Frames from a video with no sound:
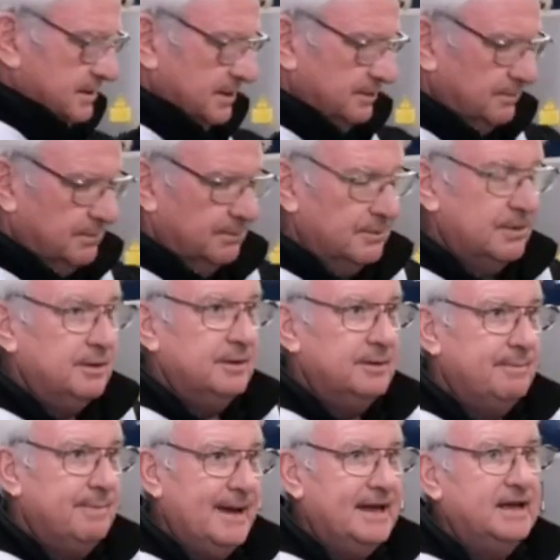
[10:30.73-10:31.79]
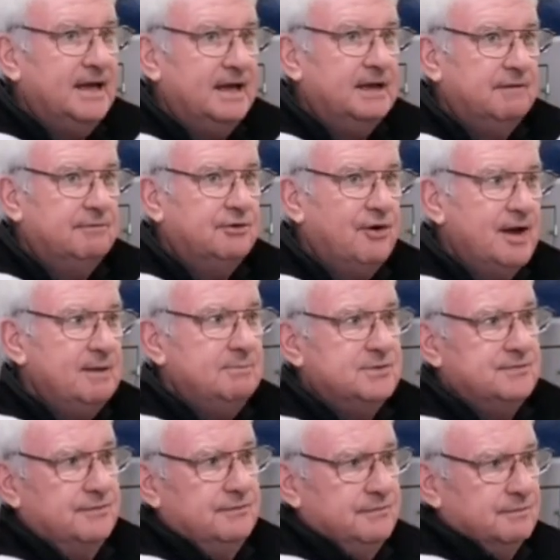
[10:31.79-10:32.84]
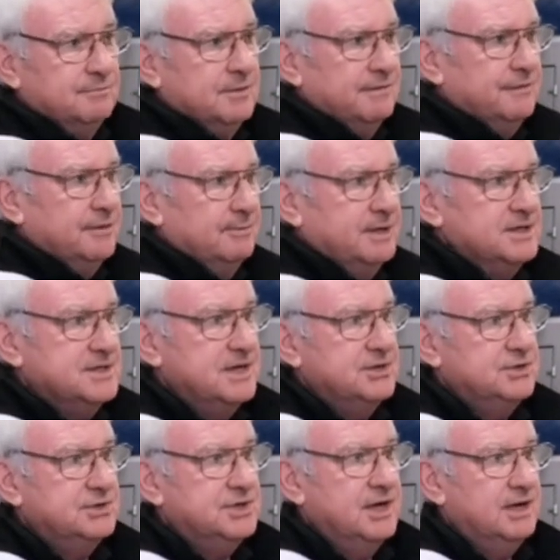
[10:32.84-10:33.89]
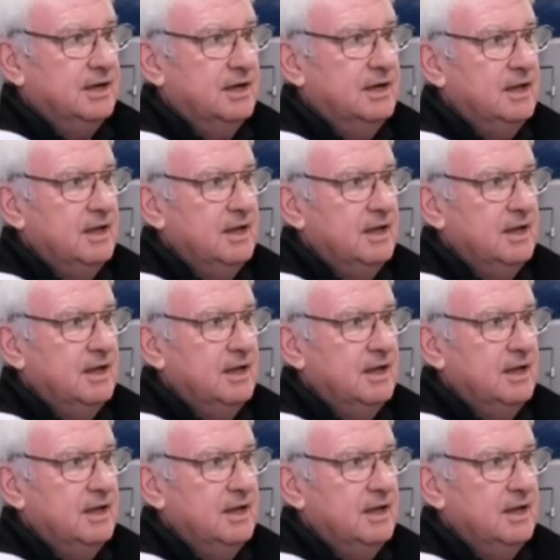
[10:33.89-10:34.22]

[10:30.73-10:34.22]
the pancake of grapes from the fermentation tank,